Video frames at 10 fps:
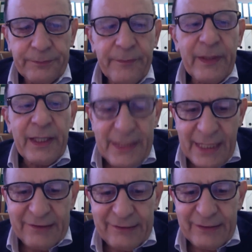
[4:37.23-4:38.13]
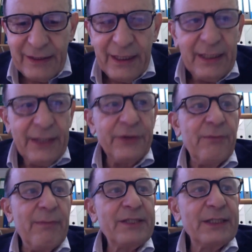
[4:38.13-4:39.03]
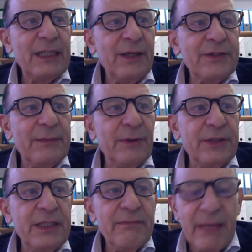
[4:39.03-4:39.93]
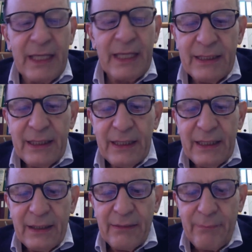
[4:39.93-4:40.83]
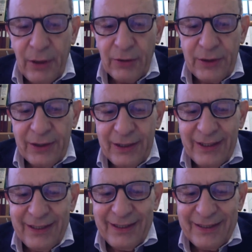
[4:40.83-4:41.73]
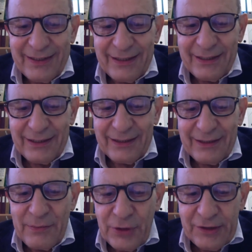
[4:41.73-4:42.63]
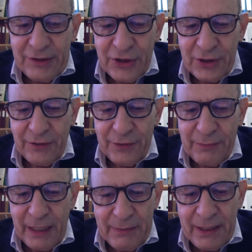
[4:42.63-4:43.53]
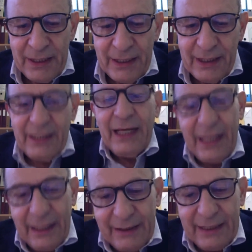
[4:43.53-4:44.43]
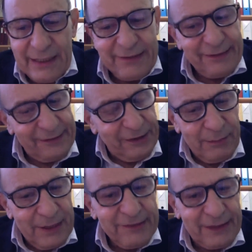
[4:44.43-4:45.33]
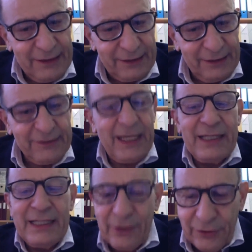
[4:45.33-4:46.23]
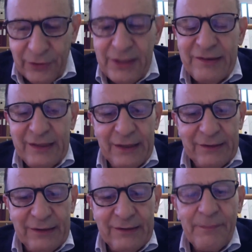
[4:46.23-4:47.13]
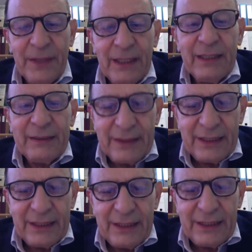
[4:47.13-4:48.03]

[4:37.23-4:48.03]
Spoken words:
Yes, the maternal antibody may block immunization of the baby in some instances, and in other instances, this